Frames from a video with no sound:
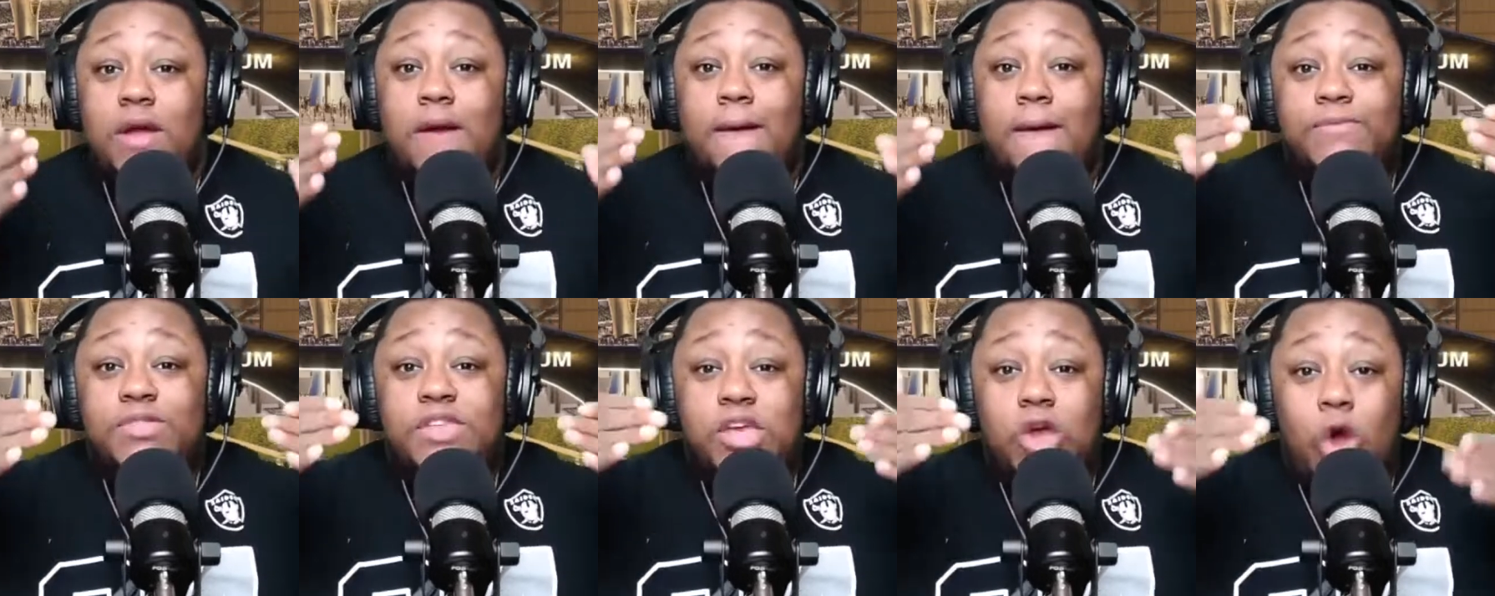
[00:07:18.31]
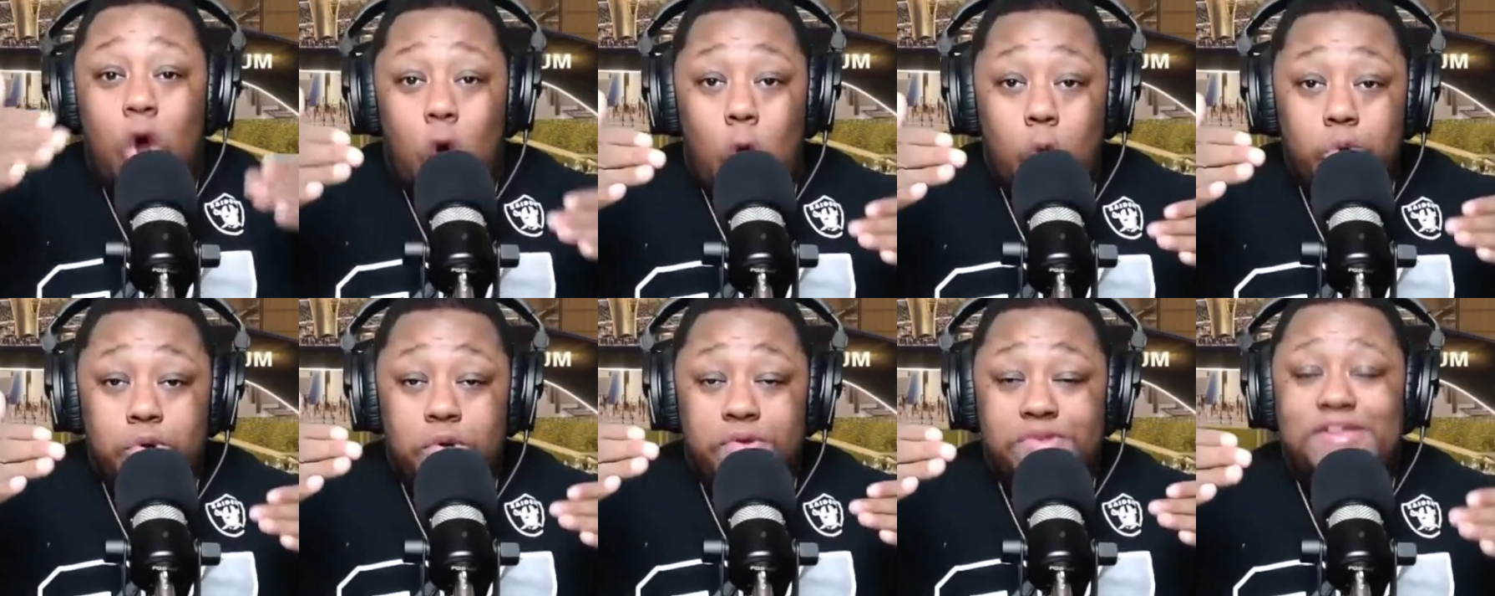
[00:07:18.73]
the
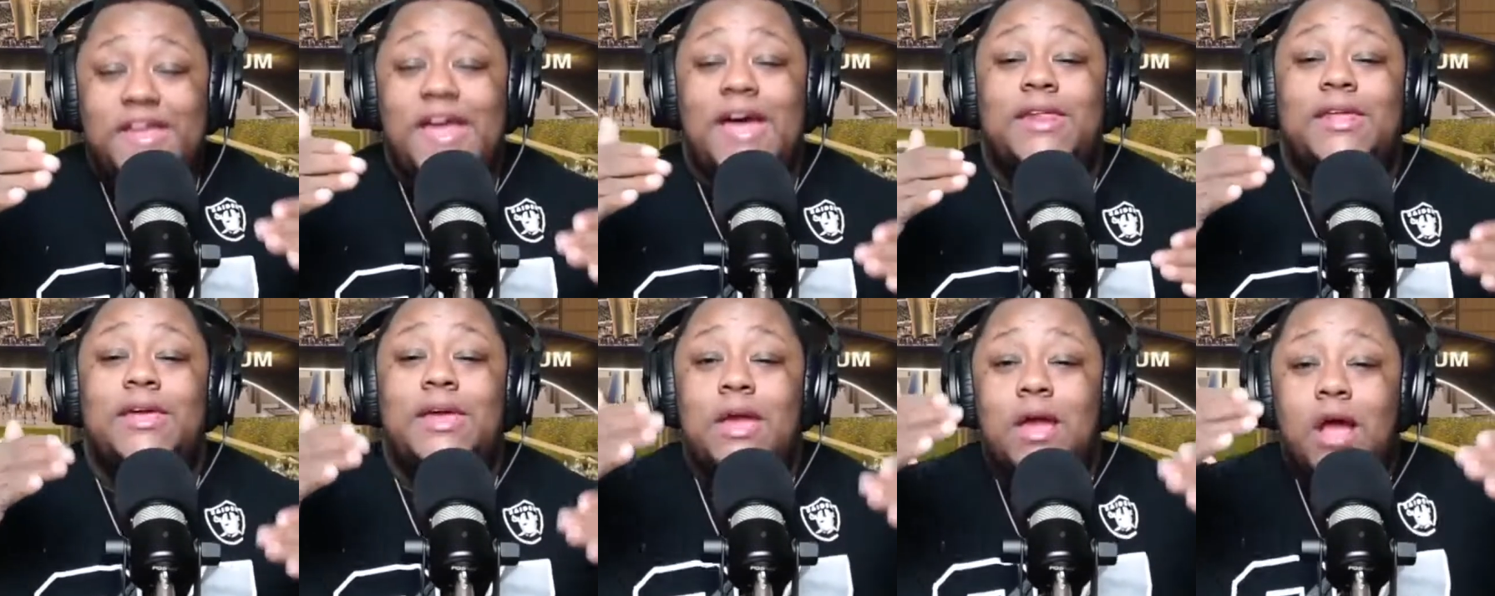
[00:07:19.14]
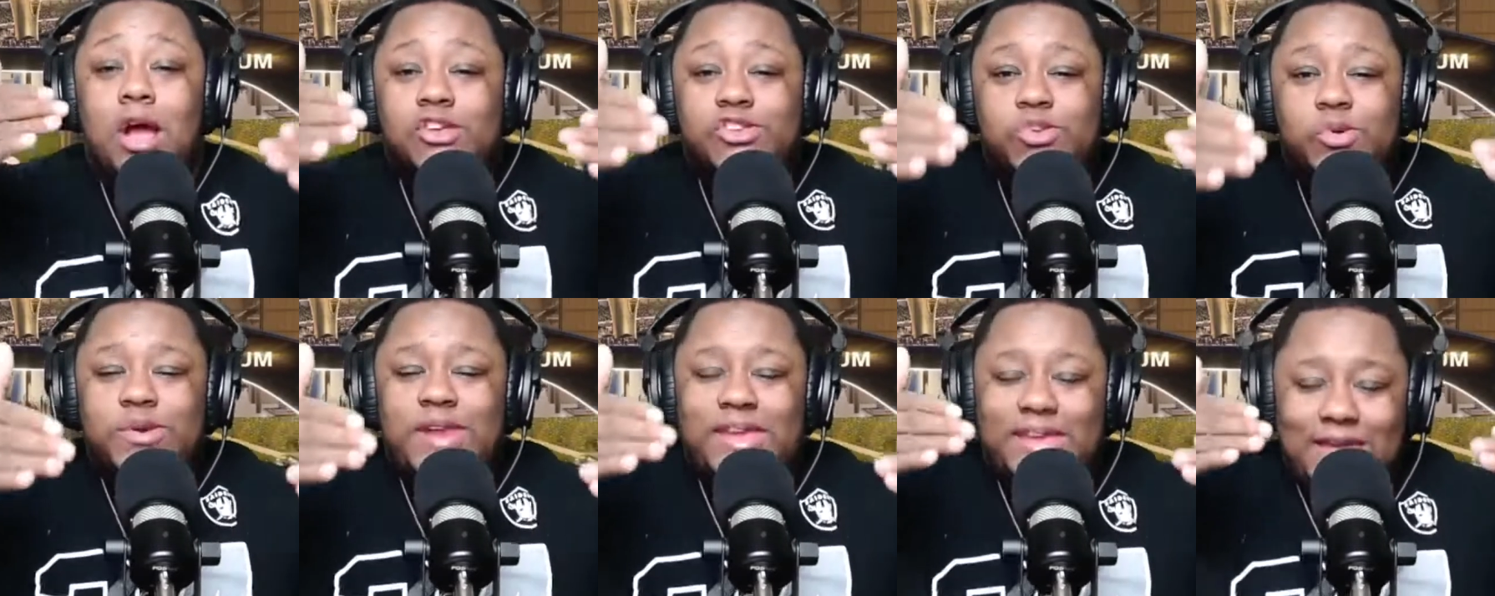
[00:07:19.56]
older talent
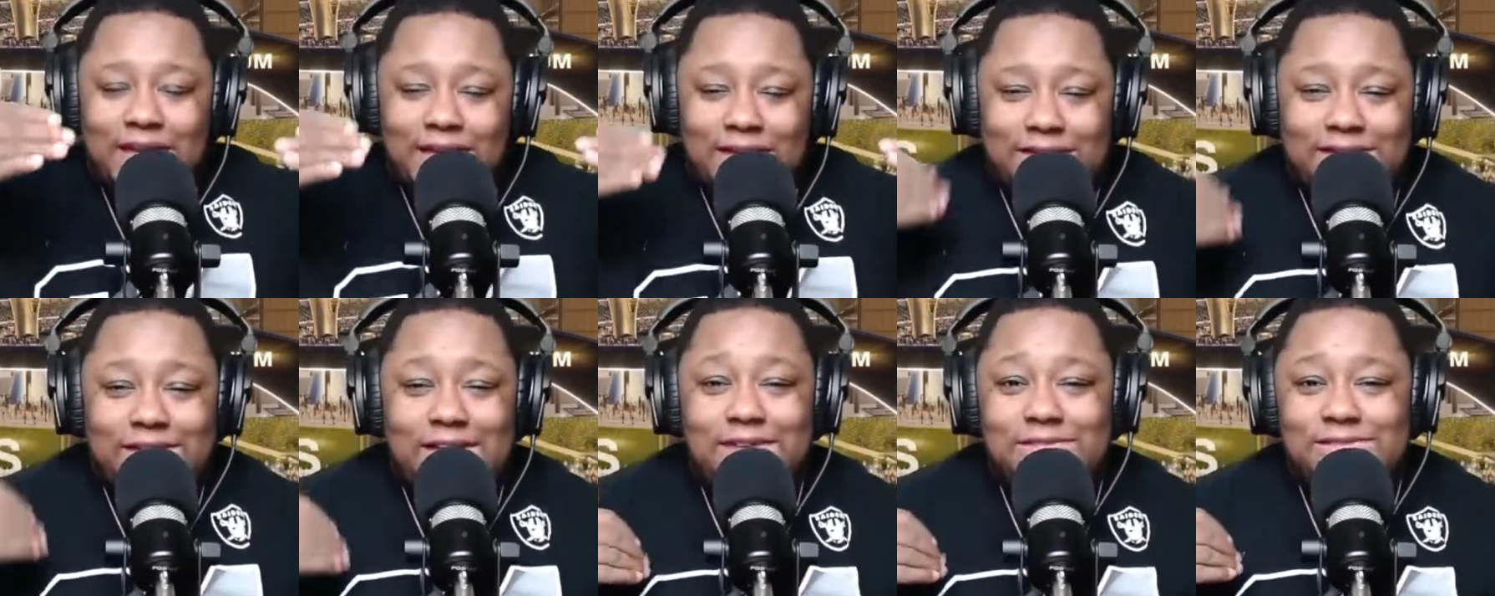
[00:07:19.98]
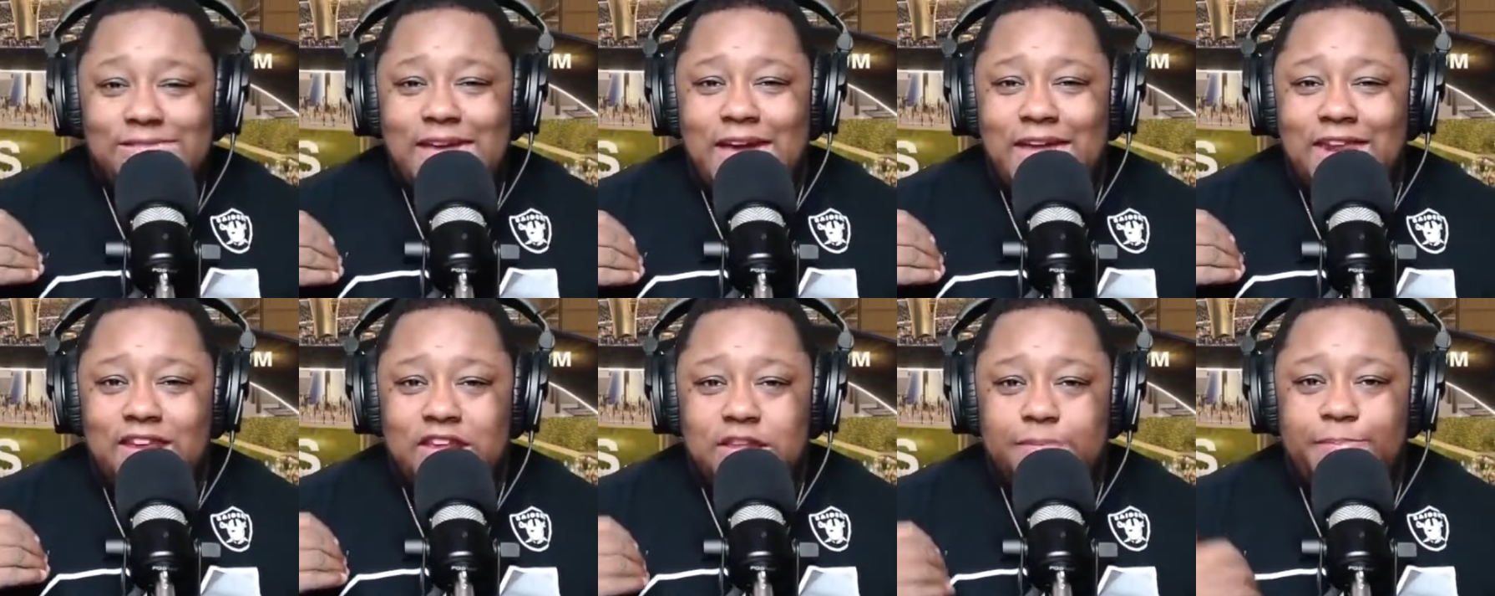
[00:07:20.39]
so they can get
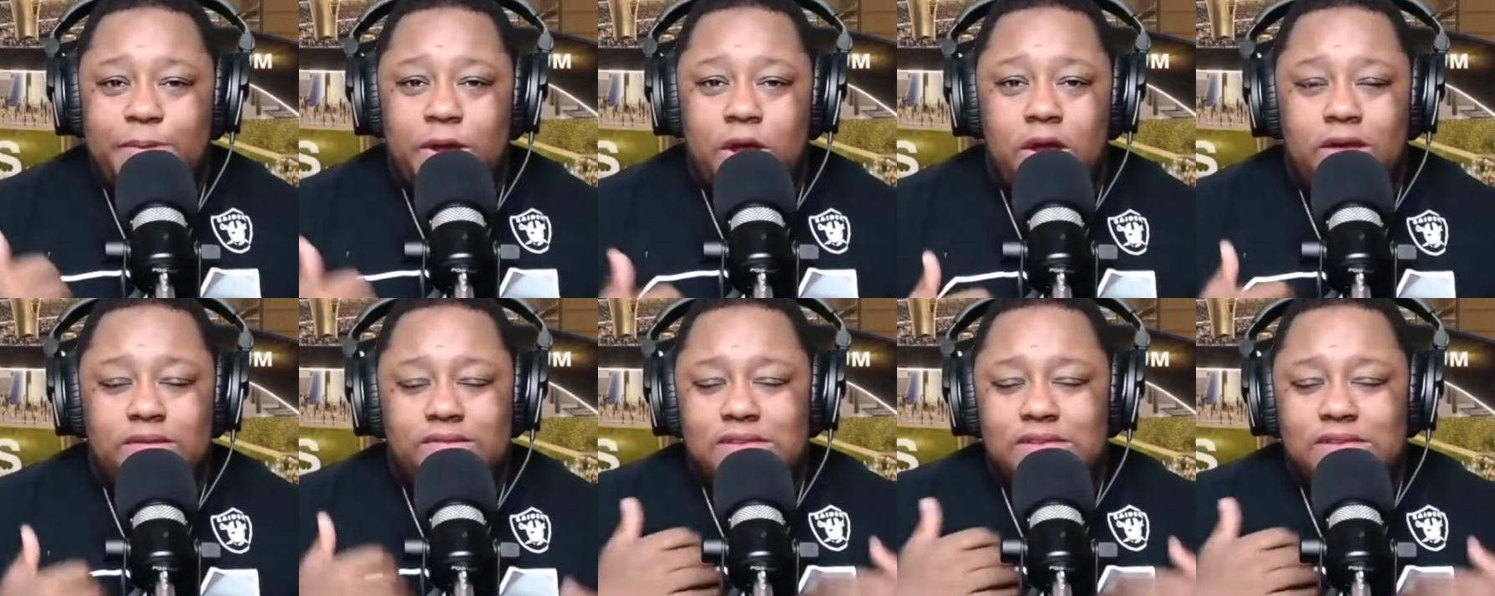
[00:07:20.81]
that experience.